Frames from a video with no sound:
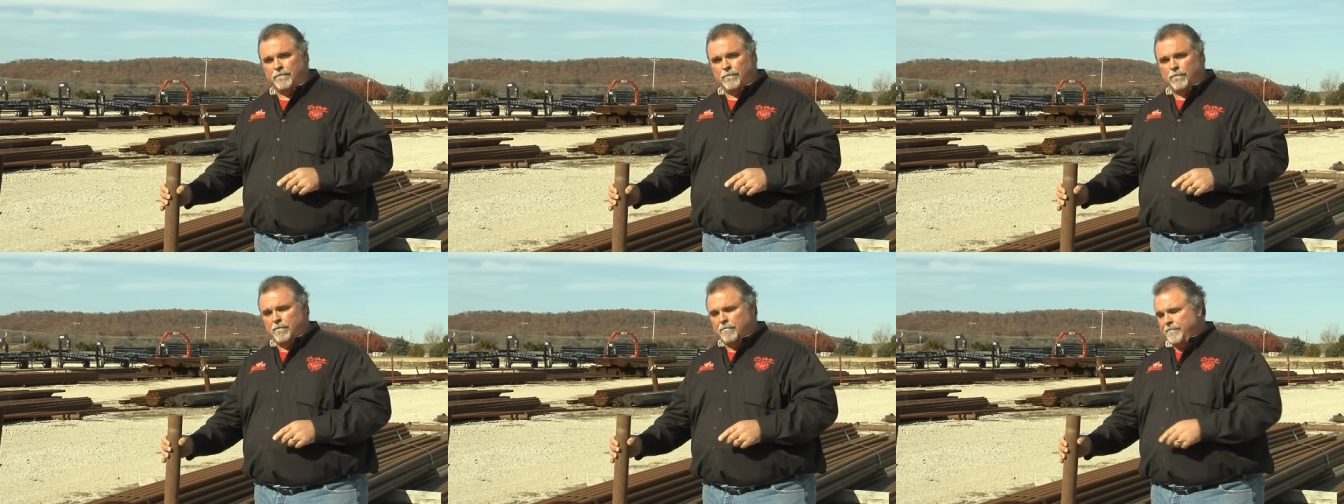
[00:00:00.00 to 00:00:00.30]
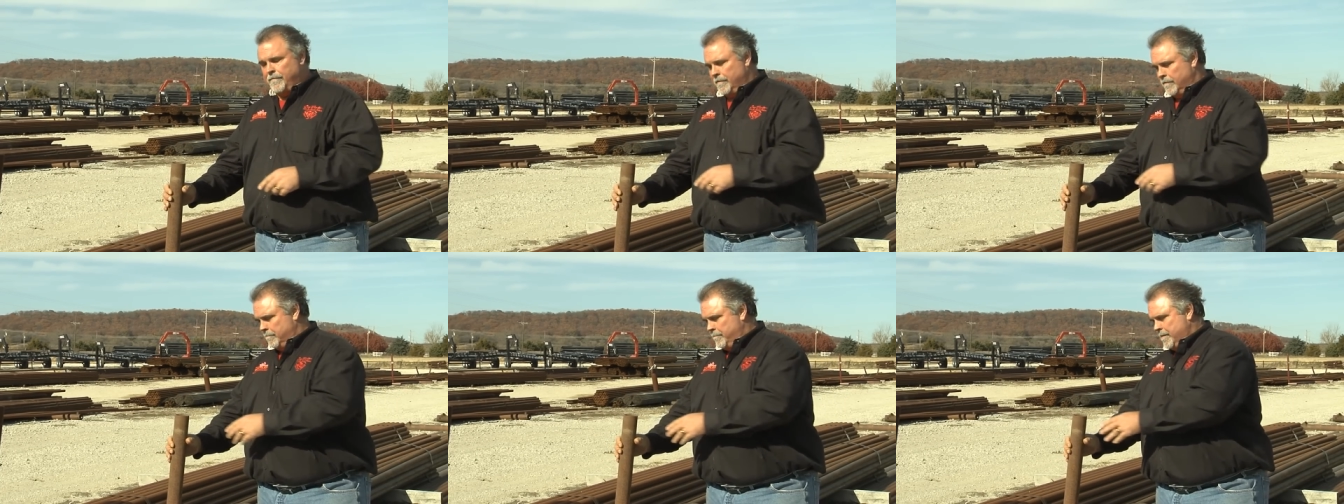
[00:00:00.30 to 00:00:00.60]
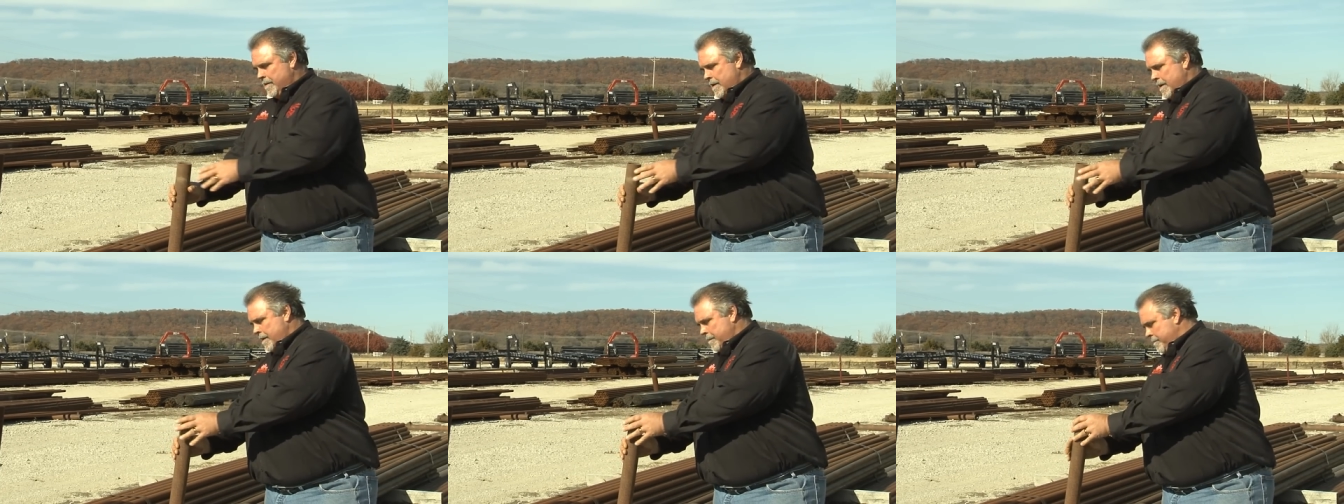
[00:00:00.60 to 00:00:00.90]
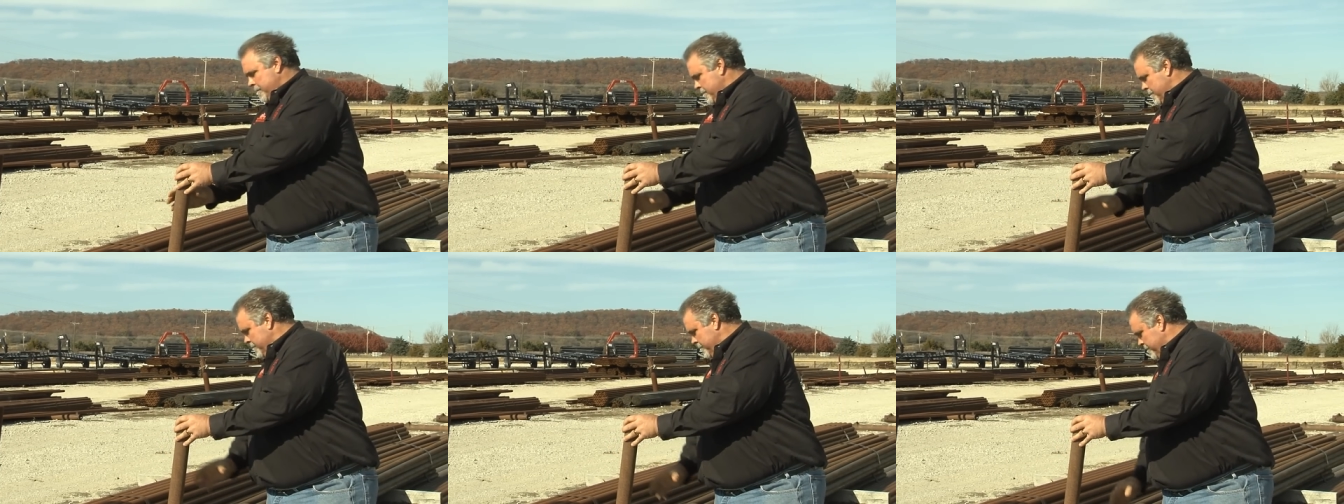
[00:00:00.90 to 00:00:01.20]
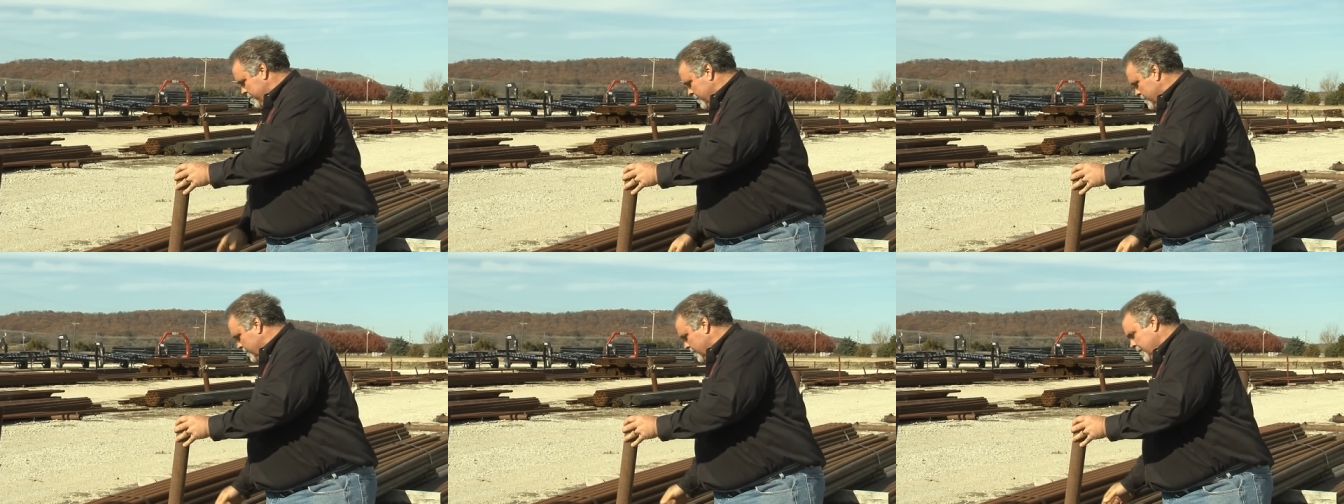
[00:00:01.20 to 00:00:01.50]
oilfield pipe
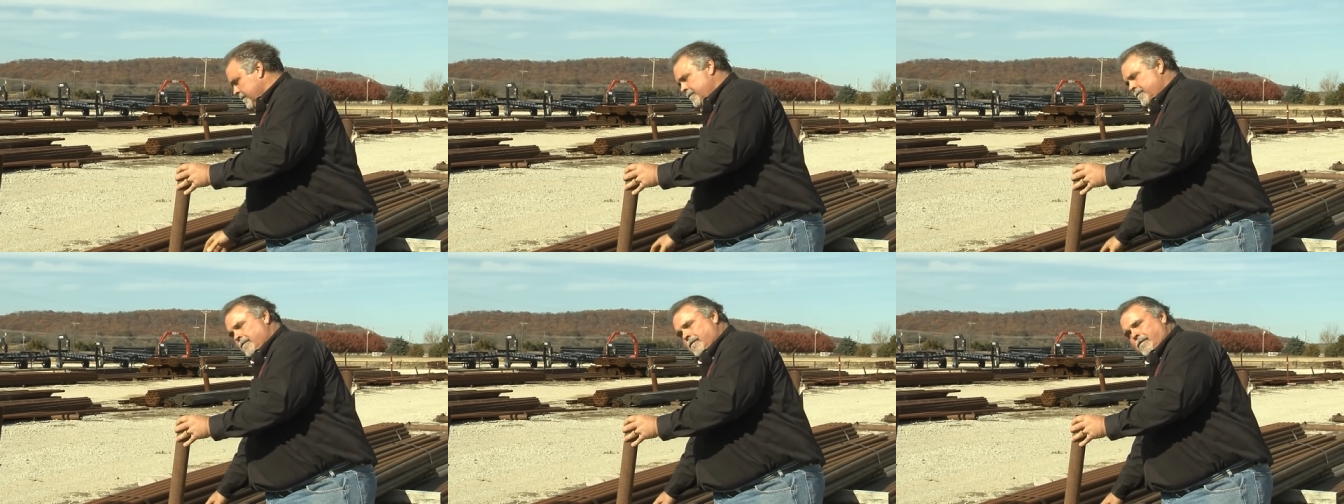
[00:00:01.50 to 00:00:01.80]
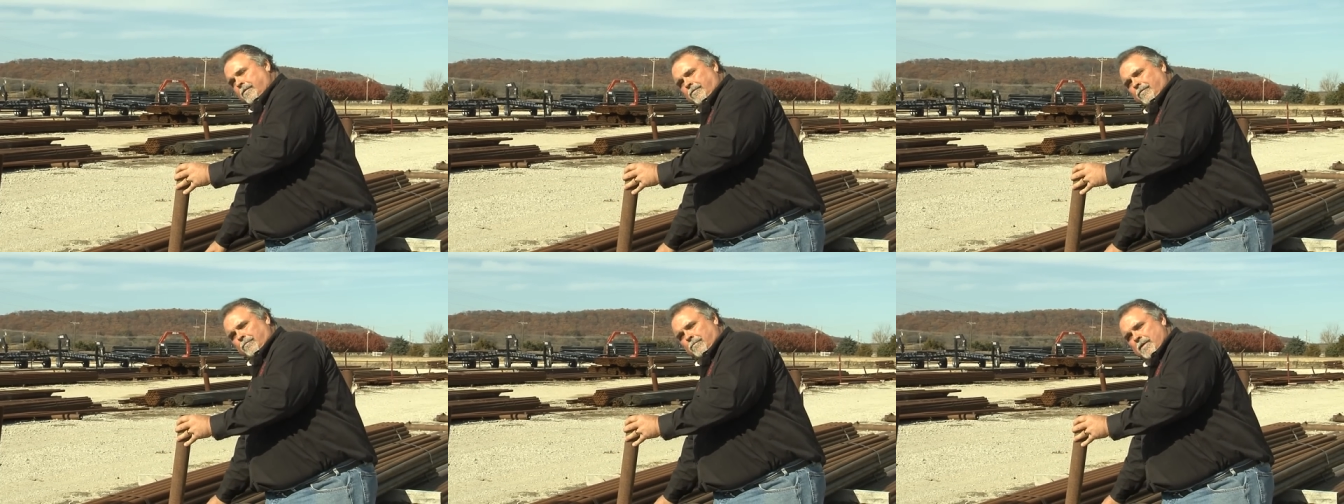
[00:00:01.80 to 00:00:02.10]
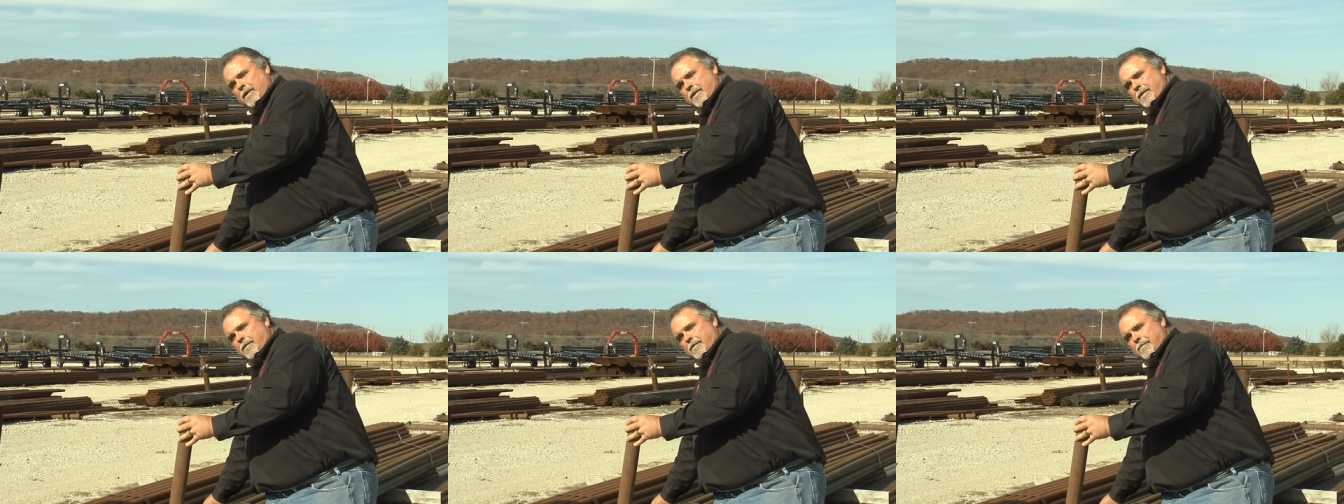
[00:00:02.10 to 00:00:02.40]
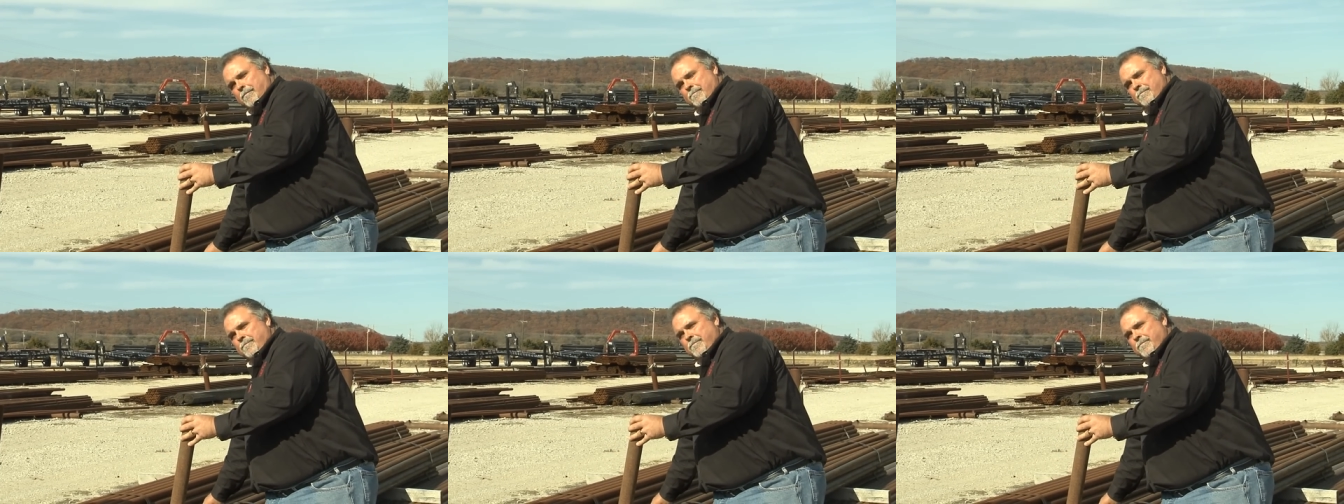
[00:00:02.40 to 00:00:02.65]
is this right here.